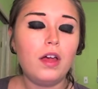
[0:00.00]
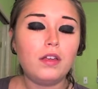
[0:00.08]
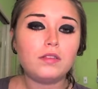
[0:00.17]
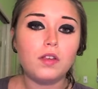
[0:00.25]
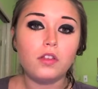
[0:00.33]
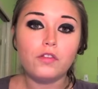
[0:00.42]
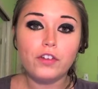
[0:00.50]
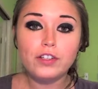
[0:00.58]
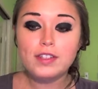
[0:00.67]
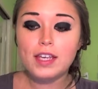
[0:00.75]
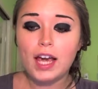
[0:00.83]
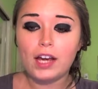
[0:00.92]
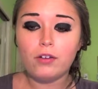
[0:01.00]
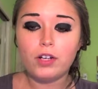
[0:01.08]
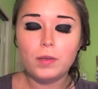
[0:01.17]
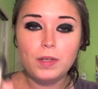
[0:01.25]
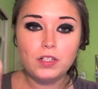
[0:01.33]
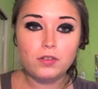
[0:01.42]
So the first thing I'm
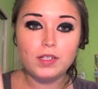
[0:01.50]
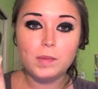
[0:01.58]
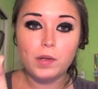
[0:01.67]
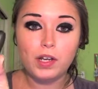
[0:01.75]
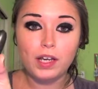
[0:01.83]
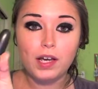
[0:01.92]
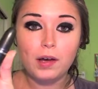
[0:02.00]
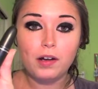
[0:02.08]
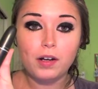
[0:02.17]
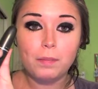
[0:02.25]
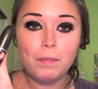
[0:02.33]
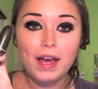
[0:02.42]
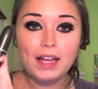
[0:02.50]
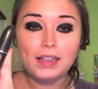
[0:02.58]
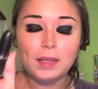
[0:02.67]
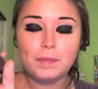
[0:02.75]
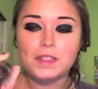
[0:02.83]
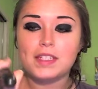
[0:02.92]
going to be doing is putting on a matte
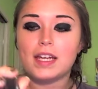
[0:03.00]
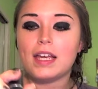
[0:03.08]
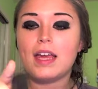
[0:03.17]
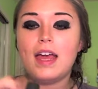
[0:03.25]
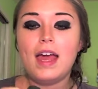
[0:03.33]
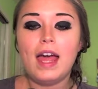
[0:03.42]
lipstick.